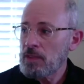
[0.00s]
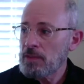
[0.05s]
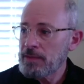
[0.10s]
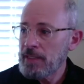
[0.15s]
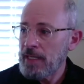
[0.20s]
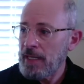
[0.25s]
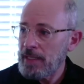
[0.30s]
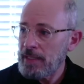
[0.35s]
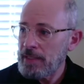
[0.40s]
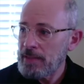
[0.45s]

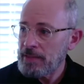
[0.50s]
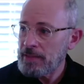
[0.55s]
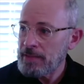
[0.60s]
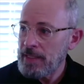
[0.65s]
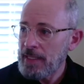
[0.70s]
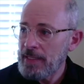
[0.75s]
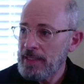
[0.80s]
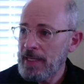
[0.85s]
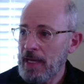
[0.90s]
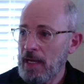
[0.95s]
day in,
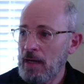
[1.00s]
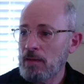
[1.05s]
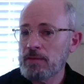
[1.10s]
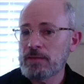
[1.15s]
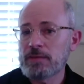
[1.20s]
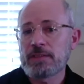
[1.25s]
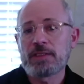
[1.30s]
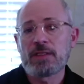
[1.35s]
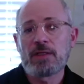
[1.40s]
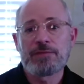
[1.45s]
day
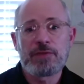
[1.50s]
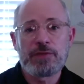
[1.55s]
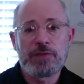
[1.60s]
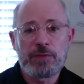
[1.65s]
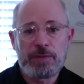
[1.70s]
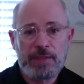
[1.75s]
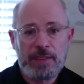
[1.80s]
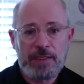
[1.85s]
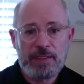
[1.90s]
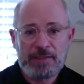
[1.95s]
out, you know, if you're
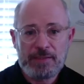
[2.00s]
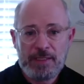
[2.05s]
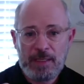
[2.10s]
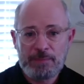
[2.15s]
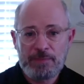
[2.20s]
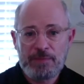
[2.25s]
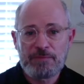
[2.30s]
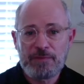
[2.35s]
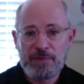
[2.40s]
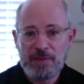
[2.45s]
doing any
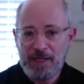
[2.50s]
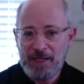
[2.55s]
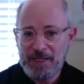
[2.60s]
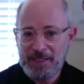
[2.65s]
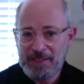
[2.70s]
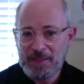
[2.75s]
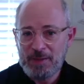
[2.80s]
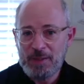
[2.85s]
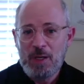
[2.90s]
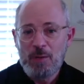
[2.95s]
type of
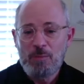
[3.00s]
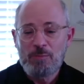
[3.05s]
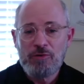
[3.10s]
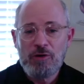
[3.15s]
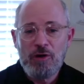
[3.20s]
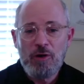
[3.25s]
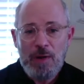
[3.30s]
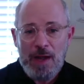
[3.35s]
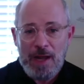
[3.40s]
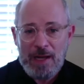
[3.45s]
like
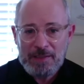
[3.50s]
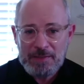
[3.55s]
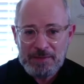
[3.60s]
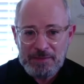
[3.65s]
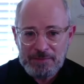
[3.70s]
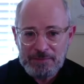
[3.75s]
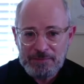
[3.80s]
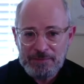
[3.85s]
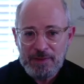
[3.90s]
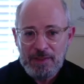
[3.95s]

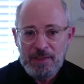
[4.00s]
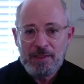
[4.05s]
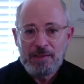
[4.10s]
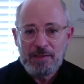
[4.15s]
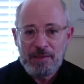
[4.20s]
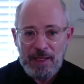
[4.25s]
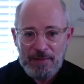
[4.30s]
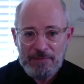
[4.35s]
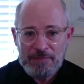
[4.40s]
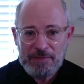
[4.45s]
proactive
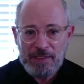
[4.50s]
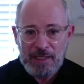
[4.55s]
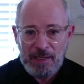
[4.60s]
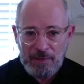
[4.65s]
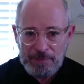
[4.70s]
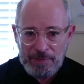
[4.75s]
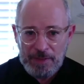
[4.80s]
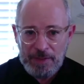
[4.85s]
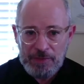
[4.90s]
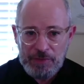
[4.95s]

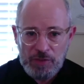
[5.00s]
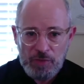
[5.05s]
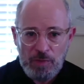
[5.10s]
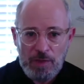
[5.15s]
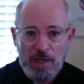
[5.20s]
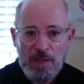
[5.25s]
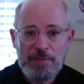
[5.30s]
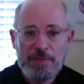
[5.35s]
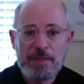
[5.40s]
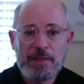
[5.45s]
lifestyle things, you
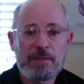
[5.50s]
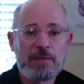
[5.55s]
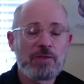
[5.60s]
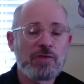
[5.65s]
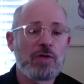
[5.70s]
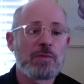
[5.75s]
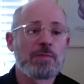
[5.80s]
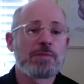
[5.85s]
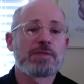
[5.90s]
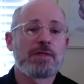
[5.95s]
want to think in
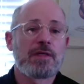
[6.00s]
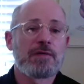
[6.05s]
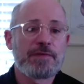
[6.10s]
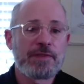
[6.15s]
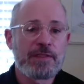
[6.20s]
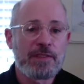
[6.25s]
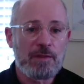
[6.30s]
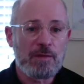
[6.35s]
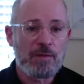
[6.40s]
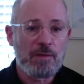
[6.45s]
terms of,
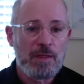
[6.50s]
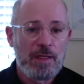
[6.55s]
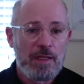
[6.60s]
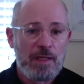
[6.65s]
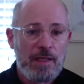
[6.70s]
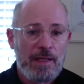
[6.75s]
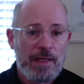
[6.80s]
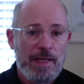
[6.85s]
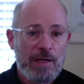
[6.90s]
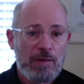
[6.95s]
you know,
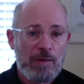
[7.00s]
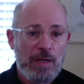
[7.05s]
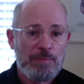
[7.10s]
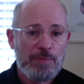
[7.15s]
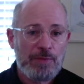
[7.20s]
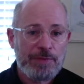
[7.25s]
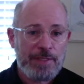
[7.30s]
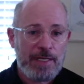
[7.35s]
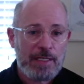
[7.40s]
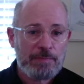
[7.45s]
how do I
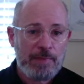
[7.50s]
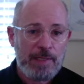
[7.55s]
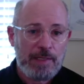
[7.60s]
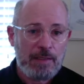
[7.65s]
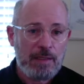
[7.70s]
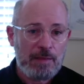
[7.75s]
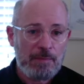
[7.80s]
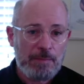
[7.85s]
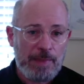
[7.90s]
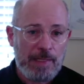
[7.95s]
protect my
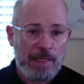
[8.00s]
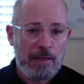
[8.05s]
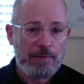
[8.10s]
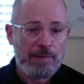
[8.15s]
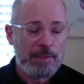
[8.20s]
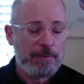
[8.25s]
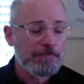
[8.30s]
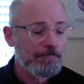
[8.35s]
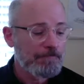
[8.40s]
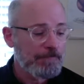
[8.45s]
gut
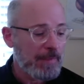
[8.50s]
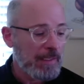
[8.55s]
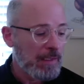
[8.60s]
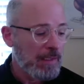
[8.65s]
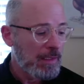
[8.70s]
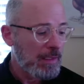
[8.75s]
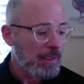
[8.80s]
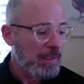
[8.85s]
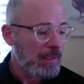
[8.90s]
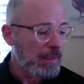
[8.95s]
barrier
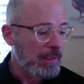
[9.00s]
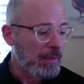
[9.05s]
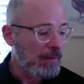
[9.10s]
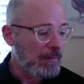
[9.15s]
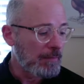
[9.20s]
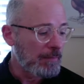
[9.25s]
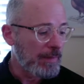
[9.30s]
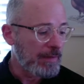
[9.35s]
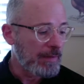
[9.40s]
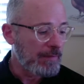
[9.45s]

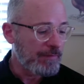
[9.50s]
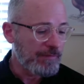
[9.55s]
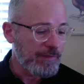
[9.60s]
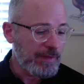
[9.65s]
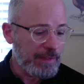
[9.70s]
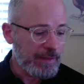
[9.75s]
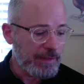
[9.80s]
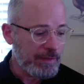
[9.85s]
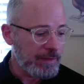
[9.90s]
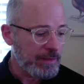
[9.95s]
um, and
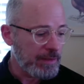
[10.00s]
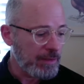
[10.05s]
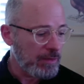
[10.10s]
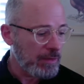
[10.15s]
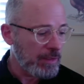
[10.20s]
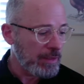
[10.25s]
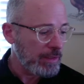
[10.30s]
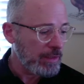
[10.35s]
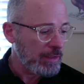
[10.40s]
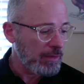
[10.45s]
feed it, you know,
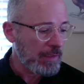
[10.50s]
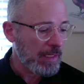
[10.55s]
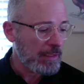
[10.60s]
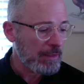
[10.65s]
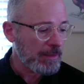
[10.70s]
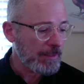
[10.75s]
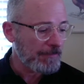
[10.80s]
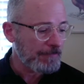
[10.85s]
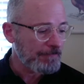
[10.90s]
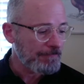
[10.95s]

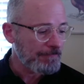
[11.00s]
correctly.